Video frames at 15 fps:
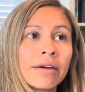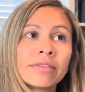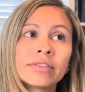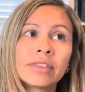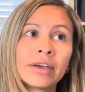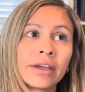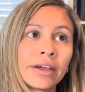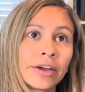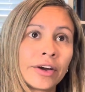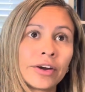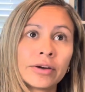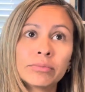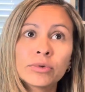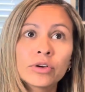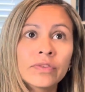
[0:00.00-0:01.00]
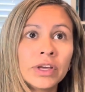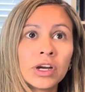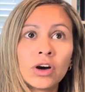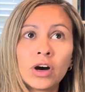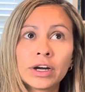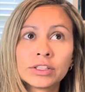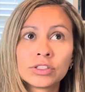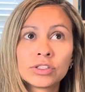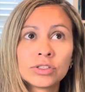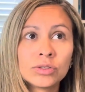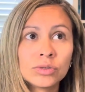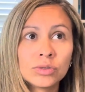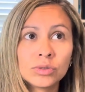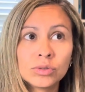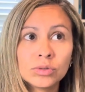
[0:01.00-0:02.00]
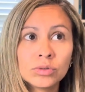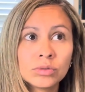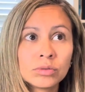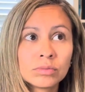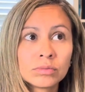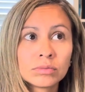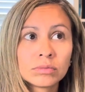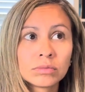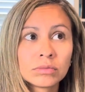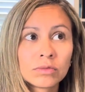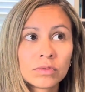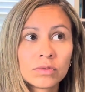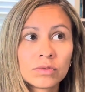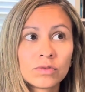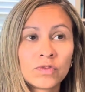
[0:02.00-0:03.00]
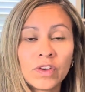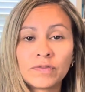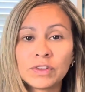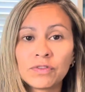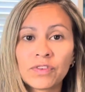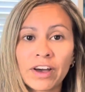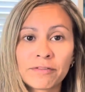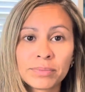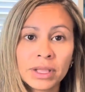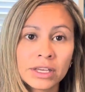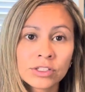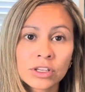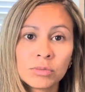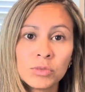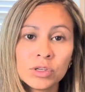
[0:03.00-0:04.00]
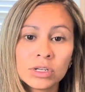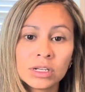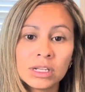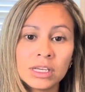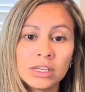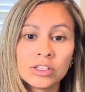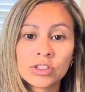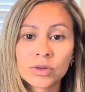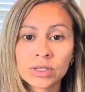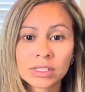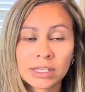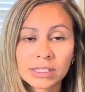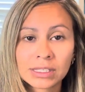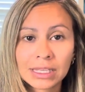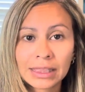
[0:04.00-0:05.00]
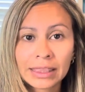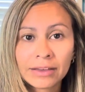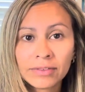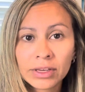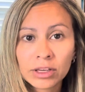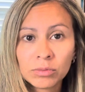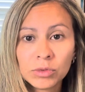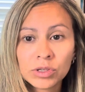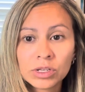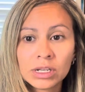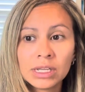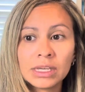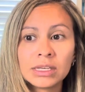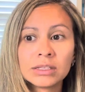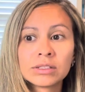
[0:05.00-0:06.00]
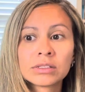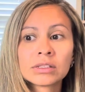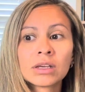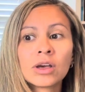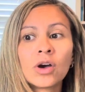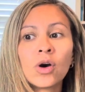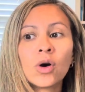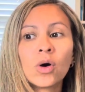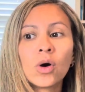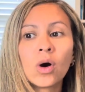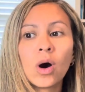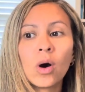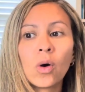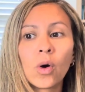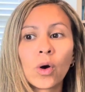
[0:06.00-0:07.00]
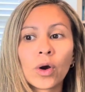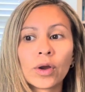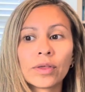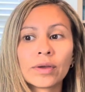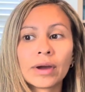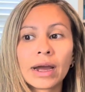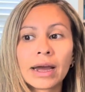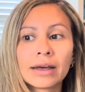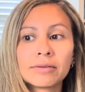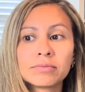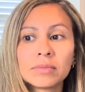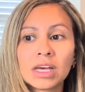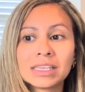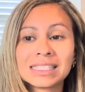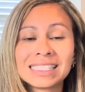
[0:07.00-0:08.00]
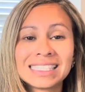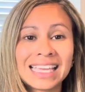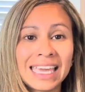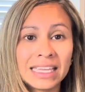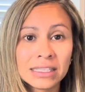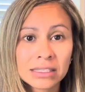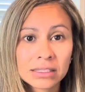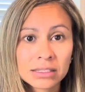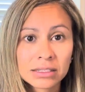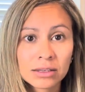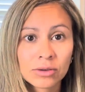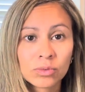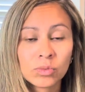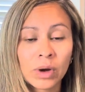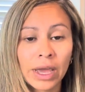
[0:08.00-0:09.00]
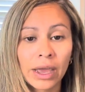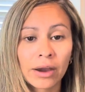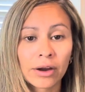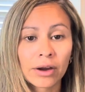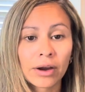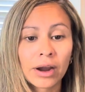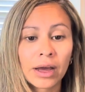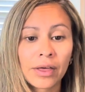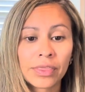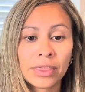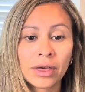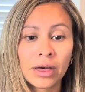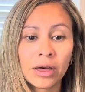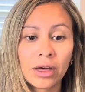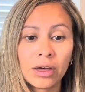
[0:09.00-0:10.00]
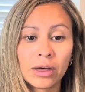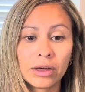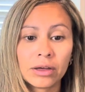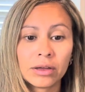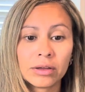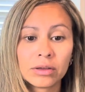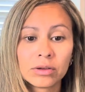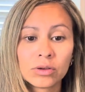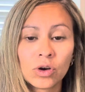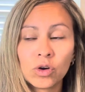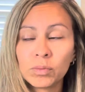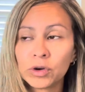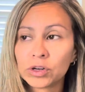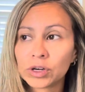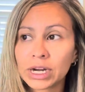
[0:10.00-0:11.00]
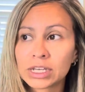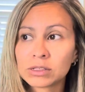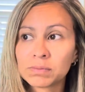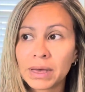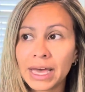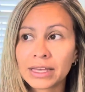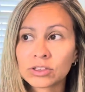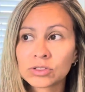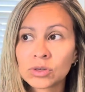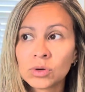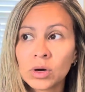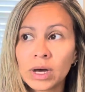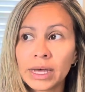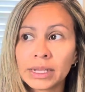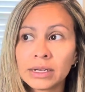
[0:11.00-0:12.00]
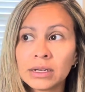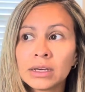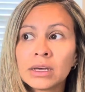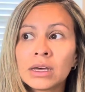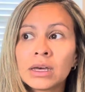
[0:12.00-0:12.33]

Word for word: They're moving on to 55 plus communities or assisted living communities or estates where the homeowner has passed on.